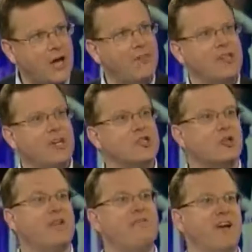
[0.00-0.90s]
And the
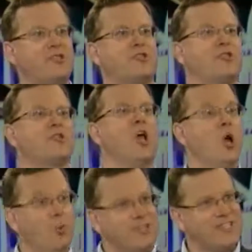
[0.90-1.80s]
initial investors
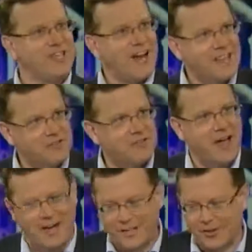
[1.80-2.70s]
would cite the
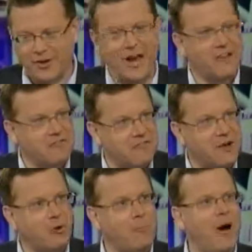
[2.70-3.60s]
fact that they're getting
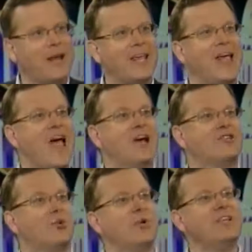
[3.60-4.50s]
federal money as
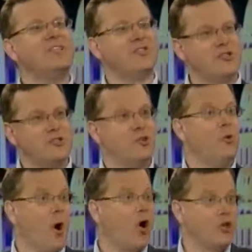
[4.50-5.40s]
a reason
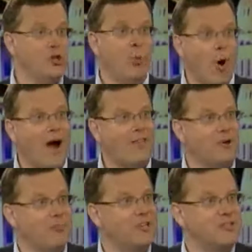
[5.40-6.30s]
to argue why their
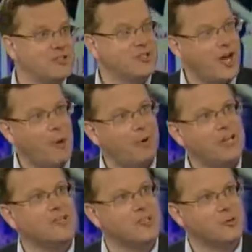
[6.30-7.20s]
business and company
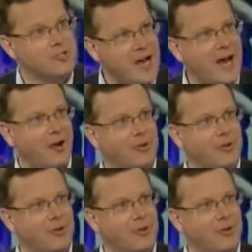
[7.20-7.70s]
is so sound.